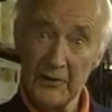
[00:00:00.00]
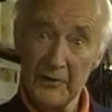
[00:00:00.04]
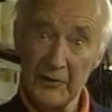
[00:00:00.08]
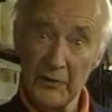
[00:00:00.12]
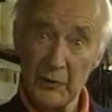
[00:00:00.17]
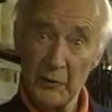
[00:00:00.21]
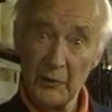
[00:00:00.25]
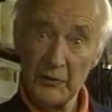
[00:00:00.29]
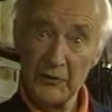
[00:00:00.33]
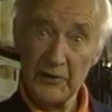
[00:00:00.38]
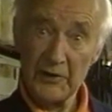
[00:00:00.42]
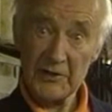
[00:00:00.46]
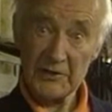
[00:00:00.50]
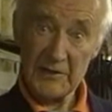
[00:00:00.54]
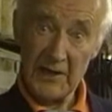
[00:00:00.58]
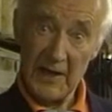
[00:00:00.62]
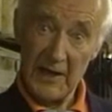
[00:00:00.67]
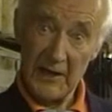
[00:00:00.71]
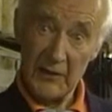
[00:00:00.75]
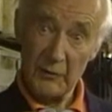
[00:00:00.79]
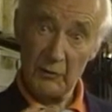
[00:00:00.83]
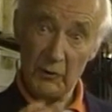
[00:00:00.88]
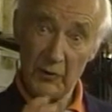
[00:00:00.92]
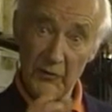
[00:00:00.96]
Right. They would
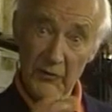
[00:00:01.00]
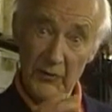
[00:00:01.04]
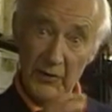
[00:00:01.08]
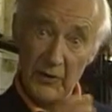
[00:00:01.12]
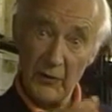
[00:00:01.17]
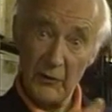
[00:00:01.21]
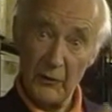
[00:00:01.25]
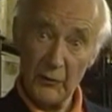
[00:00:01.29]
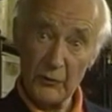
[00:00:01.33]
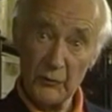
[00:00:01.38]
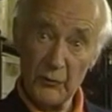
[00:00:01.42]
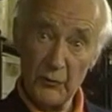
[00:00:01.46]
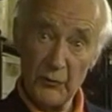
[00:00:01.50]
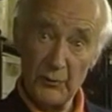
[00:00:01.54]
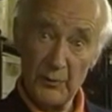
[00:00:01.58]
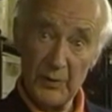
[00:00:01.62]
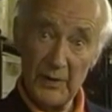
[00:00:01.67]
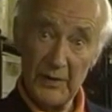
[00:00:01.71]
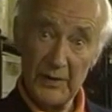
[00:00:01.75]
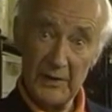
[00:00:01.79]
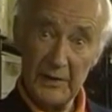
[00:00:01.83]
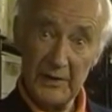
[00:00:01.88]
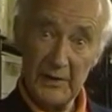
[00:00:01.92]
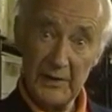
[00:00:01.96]
decide what the load
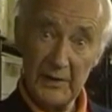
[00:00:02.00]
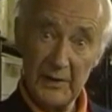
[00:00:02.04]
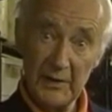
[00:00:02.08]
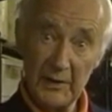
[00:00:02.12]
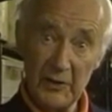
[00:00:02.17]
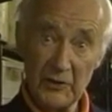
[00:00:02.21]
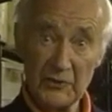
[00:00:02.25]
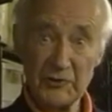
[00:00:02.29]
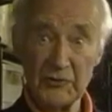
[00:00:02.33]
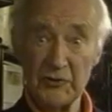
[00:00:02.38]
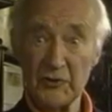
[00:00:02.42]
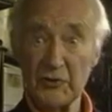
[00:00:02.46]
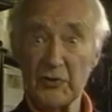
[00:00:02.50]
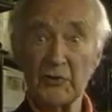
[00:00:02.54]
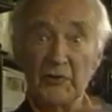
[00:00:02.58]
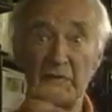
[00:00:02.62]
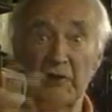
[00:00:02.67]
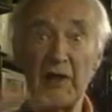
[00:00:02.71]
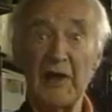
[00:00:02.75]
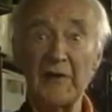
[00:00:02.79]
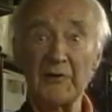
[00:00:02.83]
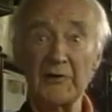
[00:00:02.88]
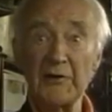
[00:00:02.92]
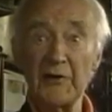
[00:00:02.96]
would be because
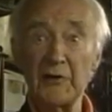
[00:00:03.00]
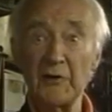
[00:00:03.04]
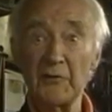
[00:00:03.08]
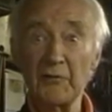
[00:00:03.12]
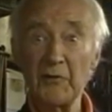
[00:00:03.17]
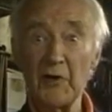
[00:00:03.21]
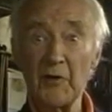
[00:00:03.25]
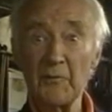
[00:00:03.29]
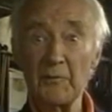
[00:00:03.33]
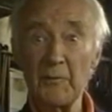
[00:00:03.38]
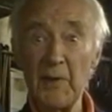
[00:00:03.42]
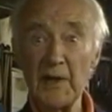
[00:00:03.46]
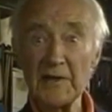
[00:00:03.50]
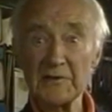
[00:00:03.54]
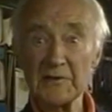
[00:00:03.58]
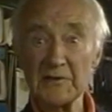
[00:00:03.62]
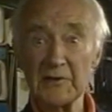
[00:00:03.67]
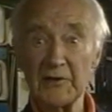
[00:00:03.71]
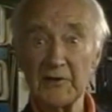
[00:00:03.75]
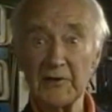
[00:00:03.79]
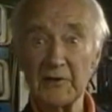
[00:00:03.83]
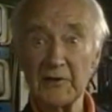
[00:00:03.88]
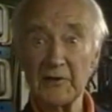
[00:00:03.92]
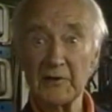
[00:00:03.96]
they hadn't enough
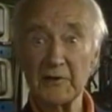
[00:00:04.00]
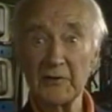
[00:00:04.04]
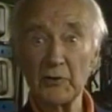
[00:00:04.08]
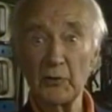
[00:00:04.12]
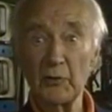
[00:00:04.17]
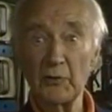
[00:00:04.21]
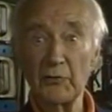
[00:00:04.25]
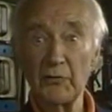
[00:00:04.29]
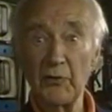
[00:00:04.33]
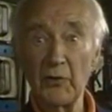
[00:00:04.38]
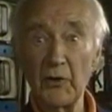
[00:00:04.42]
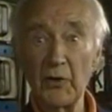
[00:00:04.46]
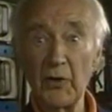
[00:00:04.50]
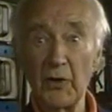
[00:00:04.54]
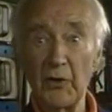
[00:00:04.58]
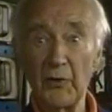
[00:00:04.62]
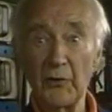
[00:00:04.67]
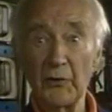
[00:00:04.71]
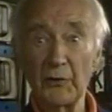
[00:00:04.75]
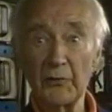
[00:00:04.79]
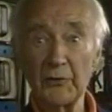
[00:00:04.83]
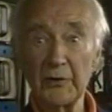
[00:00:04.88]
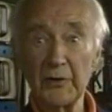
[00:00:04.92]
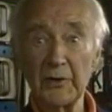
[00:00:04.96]
capacity to do full
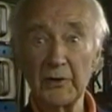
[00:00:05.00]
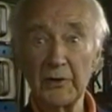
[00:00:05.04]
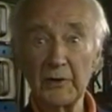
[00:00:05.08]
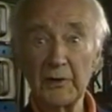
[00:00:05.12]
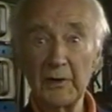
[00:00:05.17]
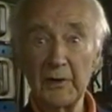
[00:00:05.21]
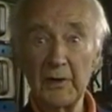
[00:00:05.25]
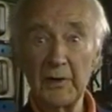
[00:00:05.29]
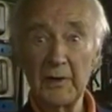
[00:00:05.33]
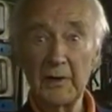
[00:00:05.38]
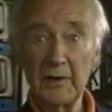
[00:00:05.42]
load.